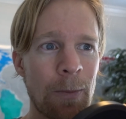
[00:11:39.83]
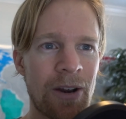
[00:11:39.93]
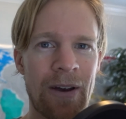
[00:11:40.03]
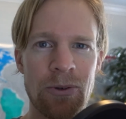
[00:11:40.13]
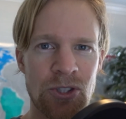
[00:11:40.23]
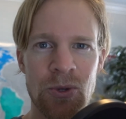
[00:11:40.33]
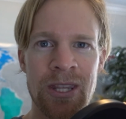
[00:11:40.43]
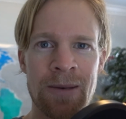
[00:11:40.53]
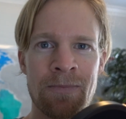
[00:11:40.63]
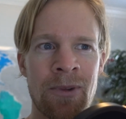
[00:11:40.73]
But if I was
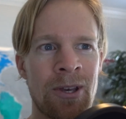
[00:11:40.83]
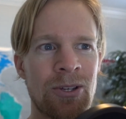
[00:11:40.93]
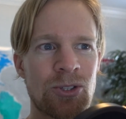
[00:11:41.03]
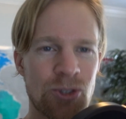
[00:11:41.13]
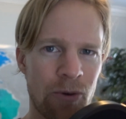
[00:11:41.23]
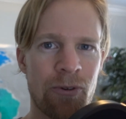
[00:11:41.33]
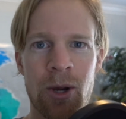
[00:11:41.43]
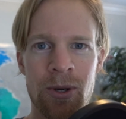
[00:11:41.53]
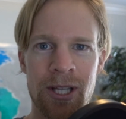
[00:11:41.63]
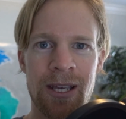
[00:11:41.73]
doing them so
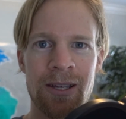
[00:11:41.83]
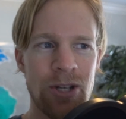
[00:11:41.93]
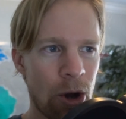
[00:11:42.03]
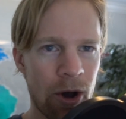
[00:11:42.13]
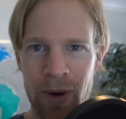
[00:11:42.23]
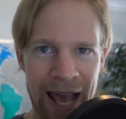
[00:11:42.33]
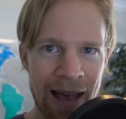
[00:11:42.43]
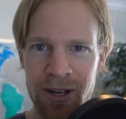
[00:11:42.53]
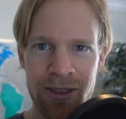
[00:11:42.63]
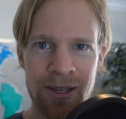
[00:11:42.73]
frequently, no one would
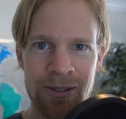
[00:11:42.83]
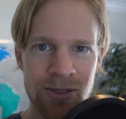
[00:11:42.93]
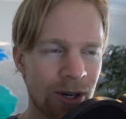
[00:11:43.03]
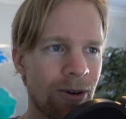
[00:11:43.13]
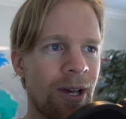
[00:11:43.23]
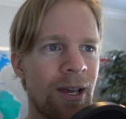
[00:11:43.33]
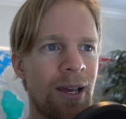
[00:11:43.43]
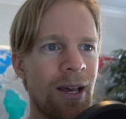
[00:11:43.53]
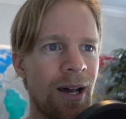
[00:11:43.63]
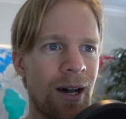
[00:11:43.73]
have anything. So
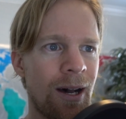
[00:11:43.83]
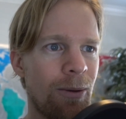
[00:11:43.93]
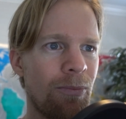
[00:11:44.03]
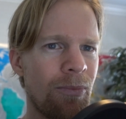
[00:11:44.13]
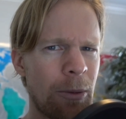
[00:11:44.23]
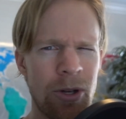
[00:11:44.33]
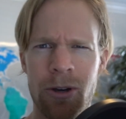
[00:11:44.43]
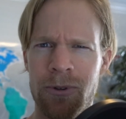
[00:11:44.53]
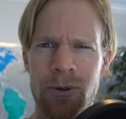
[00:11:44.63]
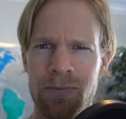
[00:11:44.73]
let me
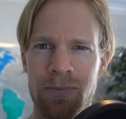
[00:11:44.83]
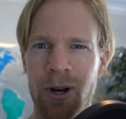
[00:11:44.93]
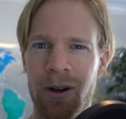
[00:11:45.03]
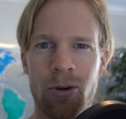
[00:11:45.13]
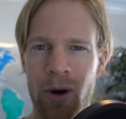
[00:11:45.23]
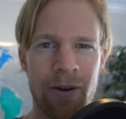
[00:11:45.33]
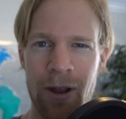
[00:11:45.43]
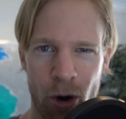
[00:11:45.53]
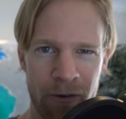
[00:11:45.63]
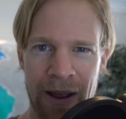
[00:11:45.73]
know if you,
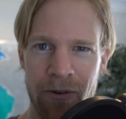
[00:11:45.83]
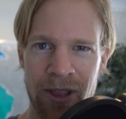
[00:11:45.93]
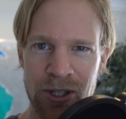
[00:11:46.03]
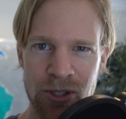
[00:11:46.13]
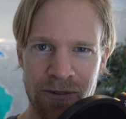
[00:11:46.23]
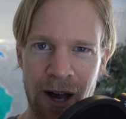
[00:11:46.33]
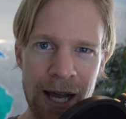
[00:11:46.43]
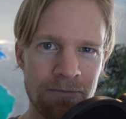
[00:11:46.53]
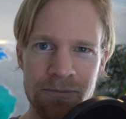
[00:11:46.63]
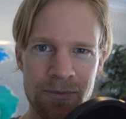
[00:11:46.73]
or if everything is just fine.